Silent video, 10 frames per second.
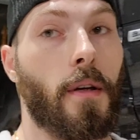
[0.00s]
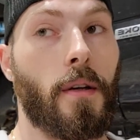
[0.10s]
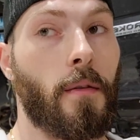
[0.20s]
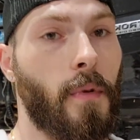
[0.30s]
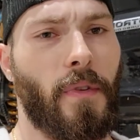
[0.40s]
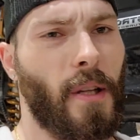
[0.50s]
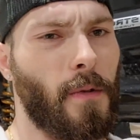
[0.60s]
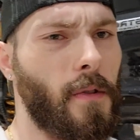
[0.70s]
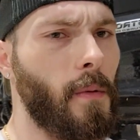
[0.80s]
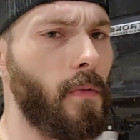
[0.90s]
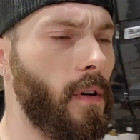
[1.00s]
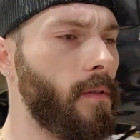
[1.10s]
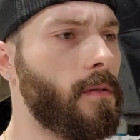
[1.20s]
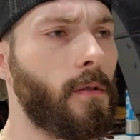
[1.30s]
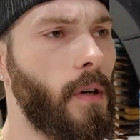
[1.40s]
Been following Scoop forever.
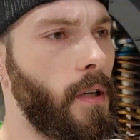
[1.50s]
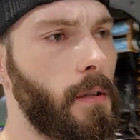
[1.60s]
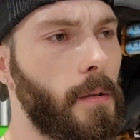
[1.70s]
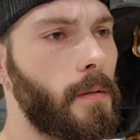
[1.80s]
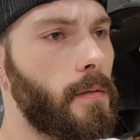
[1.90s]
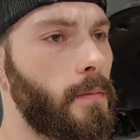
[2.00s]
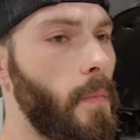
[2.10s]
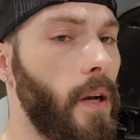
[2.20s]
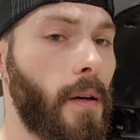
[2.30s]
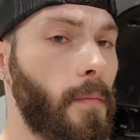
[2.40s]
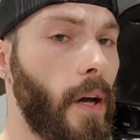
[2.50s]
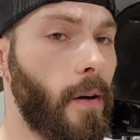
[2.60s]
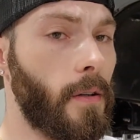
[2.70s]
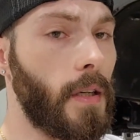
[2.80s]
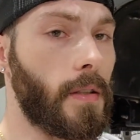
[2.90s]
Great dude. Met him down
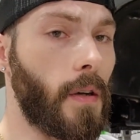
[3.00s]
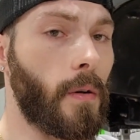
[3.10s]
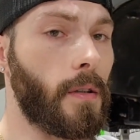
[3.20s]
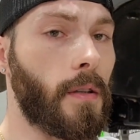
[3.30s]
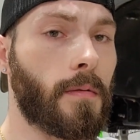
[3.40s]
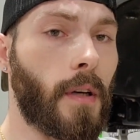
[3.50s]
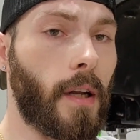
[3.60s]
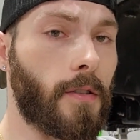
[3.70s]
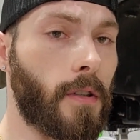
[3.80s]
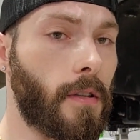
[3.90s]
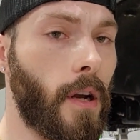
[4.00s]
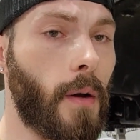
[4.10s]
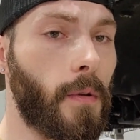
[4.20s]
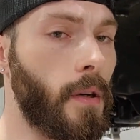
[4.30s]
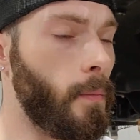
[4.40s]
in Daytona, had a chit chat
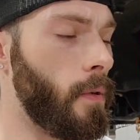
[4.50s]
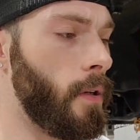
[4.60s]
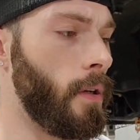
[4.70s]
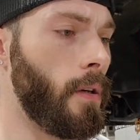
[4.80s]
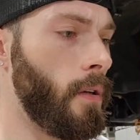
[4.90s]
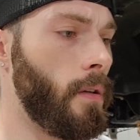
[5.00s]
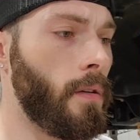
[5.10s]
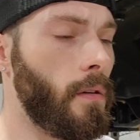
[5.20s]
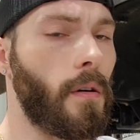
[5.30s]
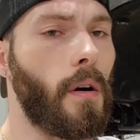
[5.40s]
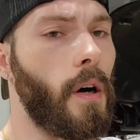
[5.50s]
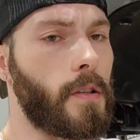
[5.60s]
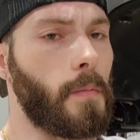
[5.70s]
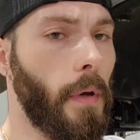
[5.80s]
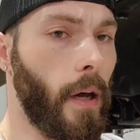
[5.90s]
with him.
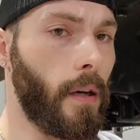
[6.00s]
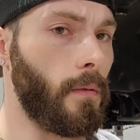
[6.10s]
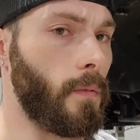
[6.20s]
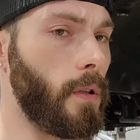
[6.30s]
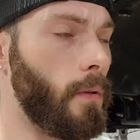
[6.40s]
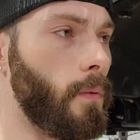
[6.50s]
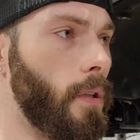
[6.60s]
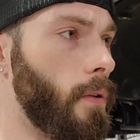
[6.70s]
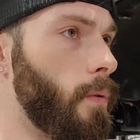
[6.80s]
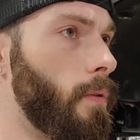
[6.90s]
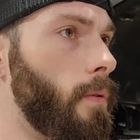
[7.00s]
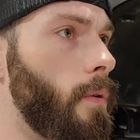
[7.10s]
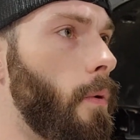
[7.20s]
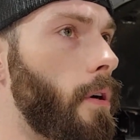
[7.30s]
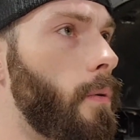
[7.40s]
Awesome guy. Really, really cool dude to
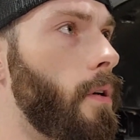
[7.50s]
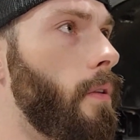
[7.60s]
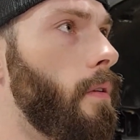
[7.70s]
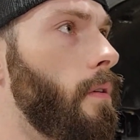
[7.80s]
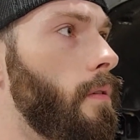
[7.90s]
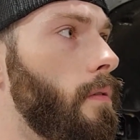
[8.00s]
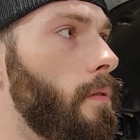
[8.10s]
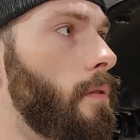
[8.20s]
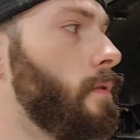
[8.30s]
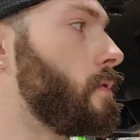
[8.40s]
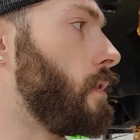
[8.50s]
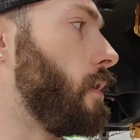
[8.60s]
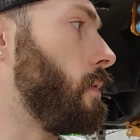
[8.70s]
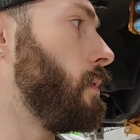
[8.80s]
work with. So